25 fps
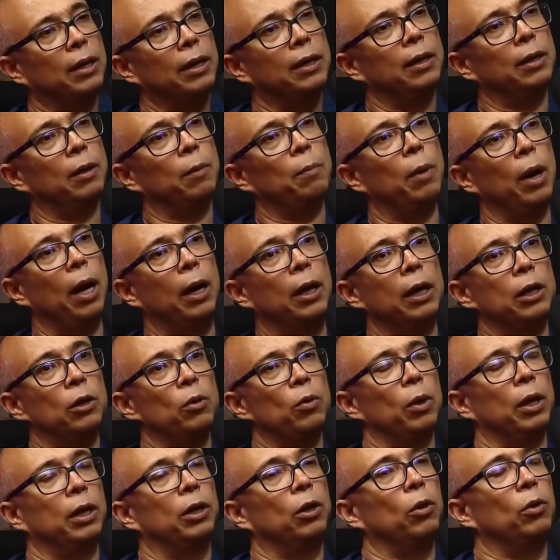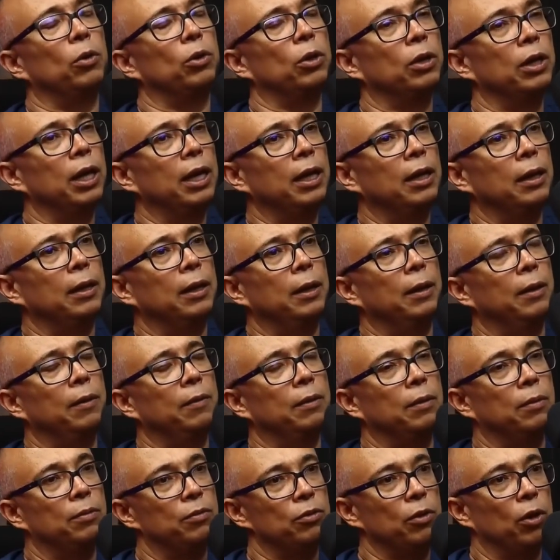I think the market window today,
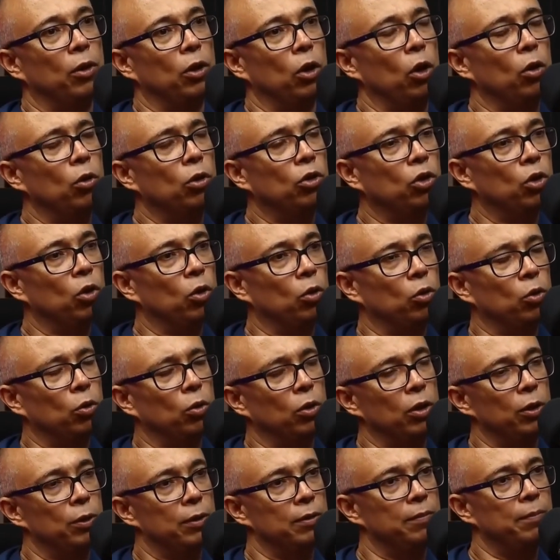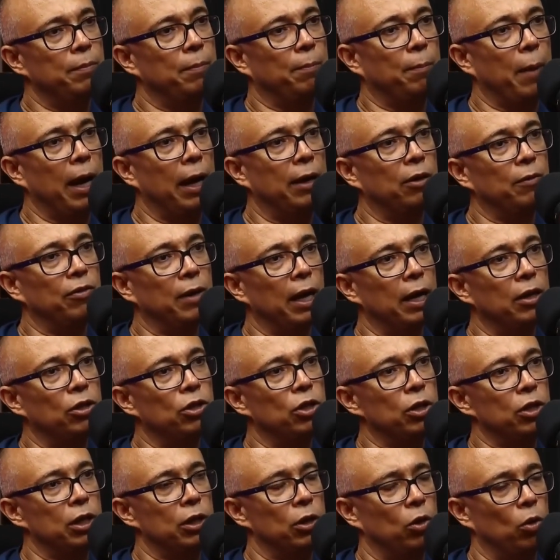for those who
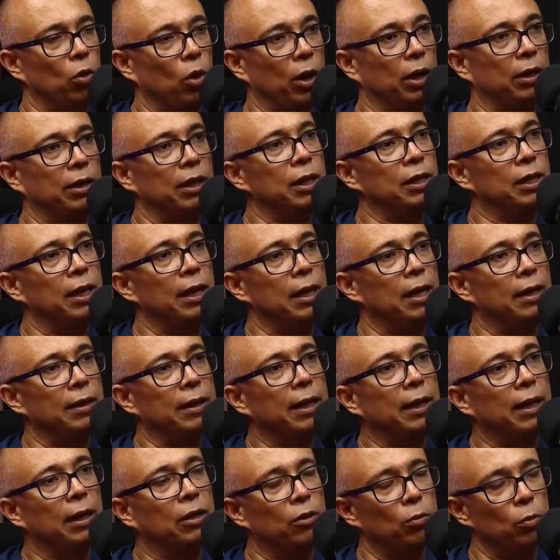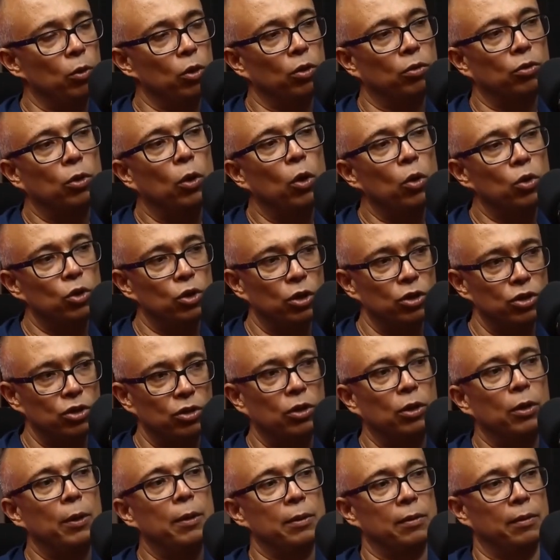manufacture in quantity, I think it's more
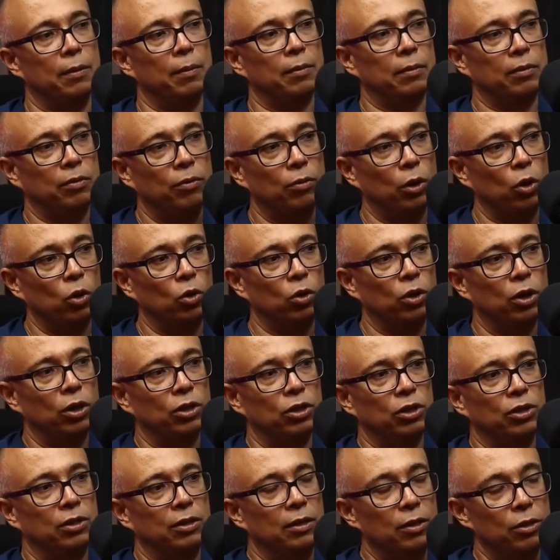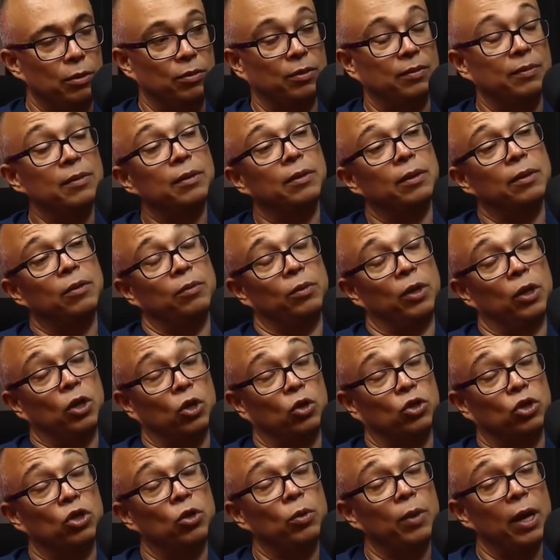focused. For
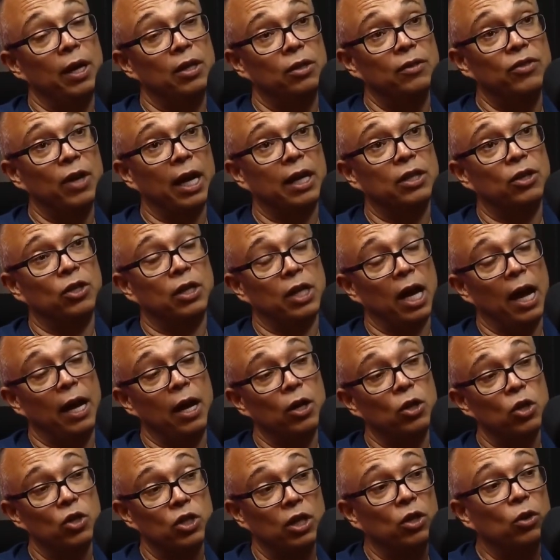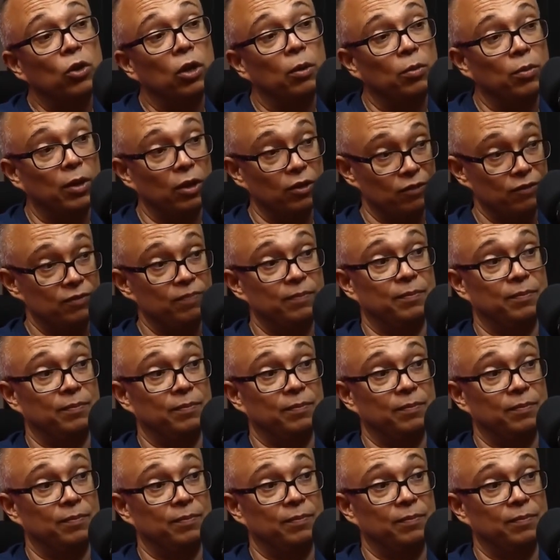those who manufacture analog equipment,